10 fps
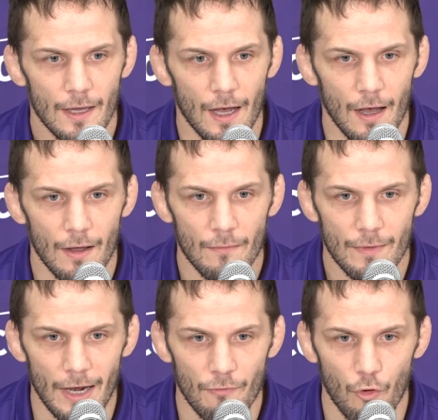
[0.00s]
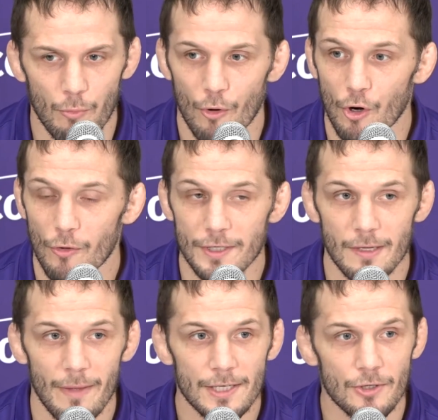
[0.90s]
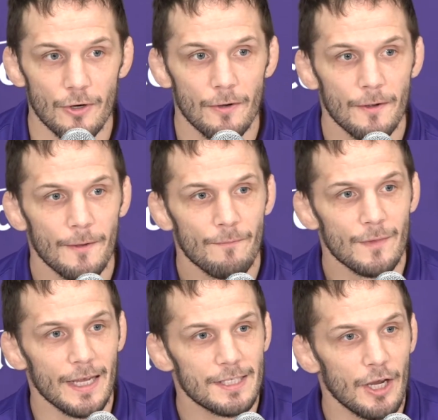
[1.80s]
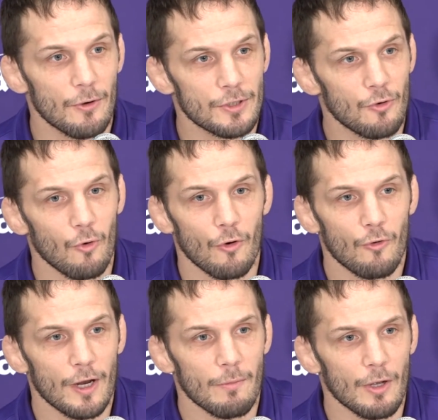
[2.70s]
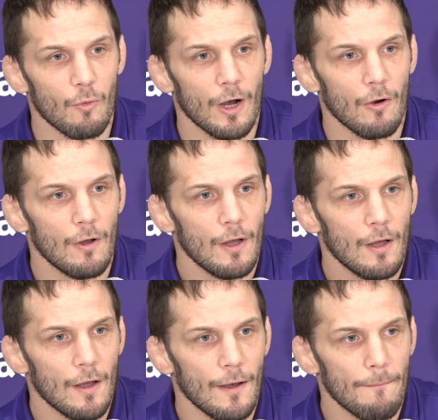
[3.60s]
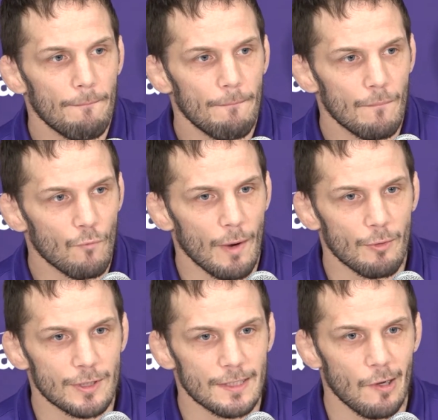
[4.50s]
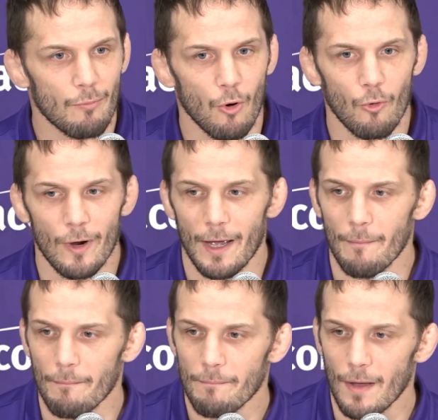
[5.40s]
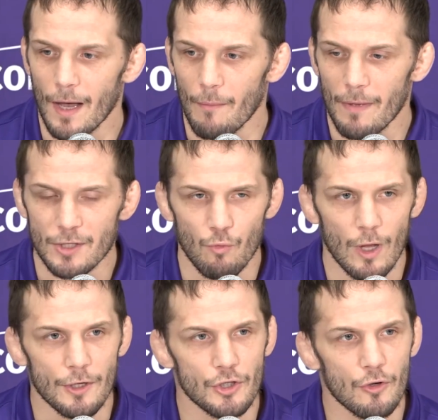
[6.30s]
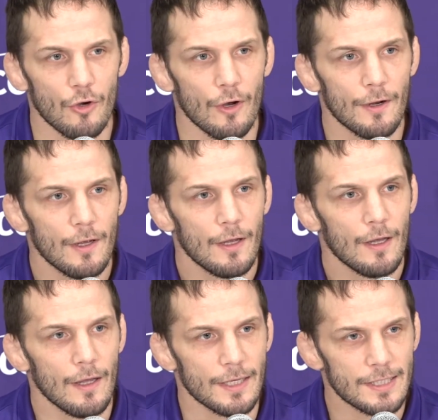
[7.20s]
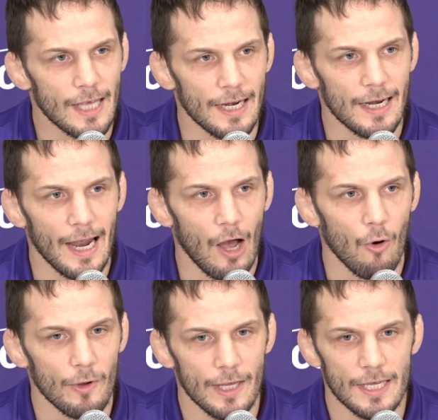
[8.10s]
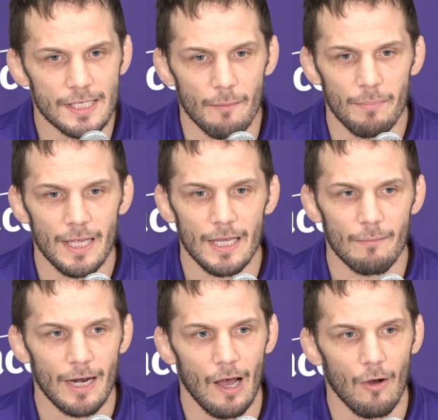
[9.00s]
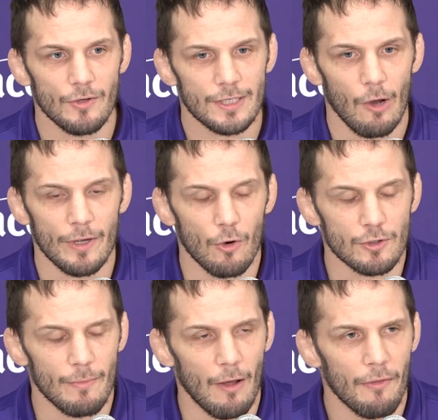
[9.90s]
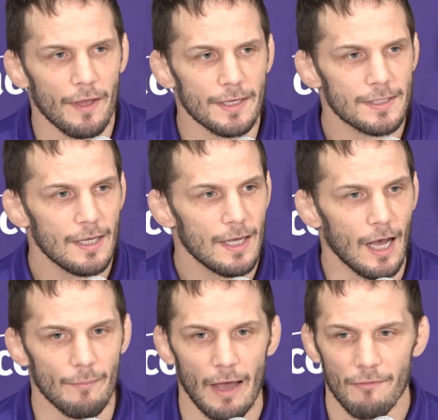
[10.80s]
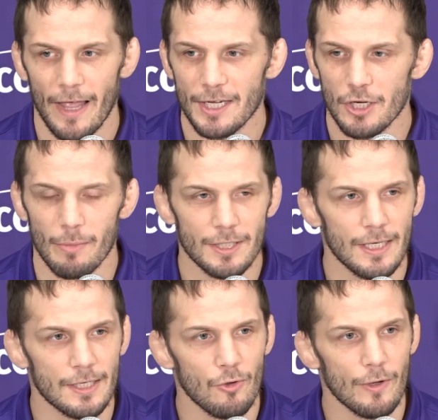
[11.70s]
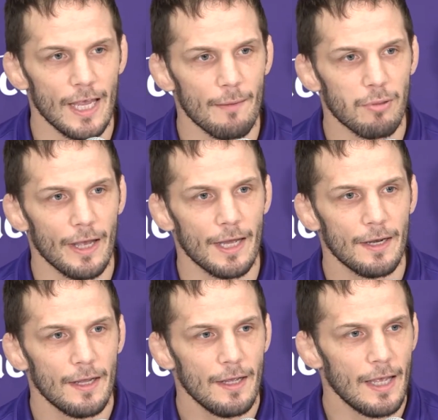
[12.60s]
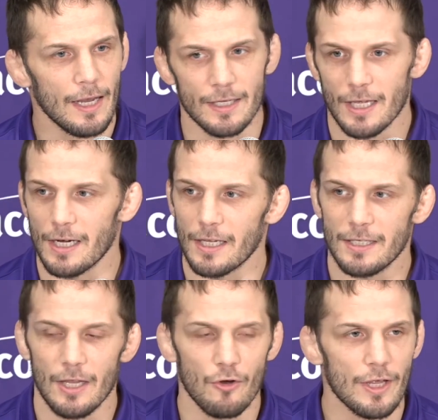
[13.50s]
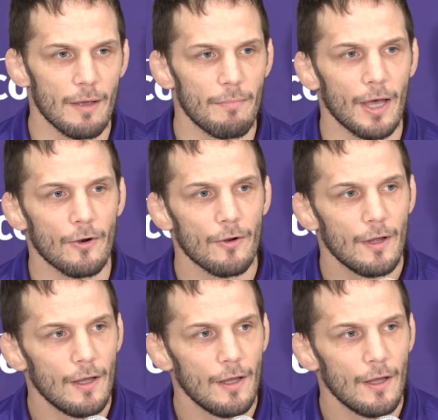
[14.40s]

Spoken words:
Got a 4.0 this semester, takes care of school incredibly well, represents our program as well as you could. Excited on how he's competing, but how he goes about things. Not flashy, but sticks to a game plan and is going to continue to get better.